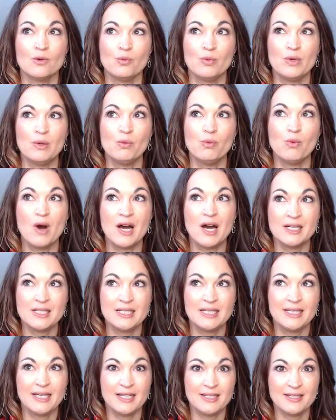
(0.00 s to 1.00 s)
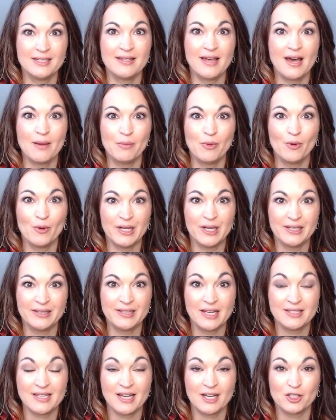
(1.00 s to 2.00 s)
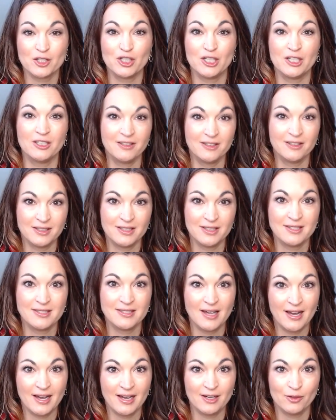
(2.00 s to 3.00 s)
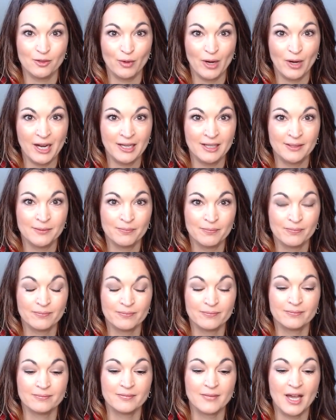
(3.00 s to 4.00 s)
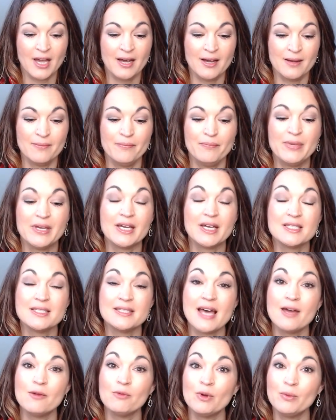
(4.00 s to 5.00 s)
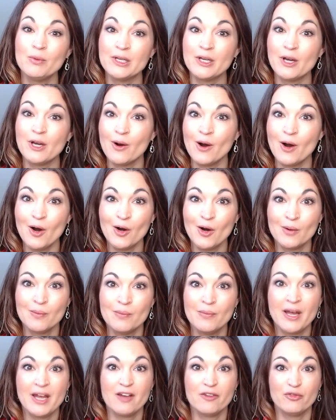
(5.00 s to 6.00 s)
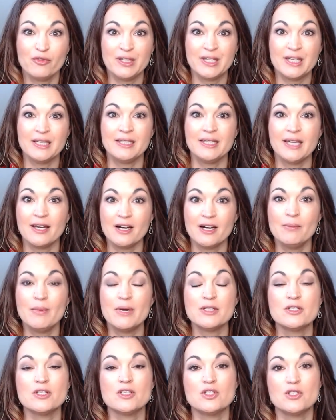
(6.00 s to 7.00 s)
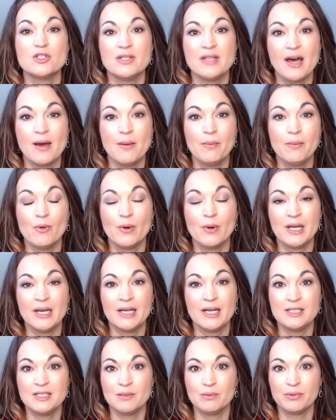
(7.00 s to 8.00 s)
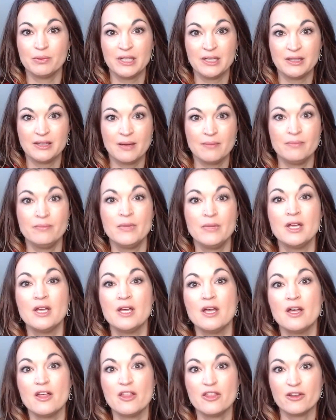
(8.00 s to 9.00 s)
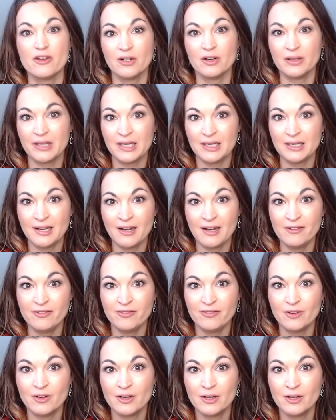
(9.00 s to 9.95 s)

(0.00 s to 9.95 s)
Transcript: we want to get to that point that's actually a good sign right um, because then when we go home if we can get our muscles to that point and deplete them thoroughly enough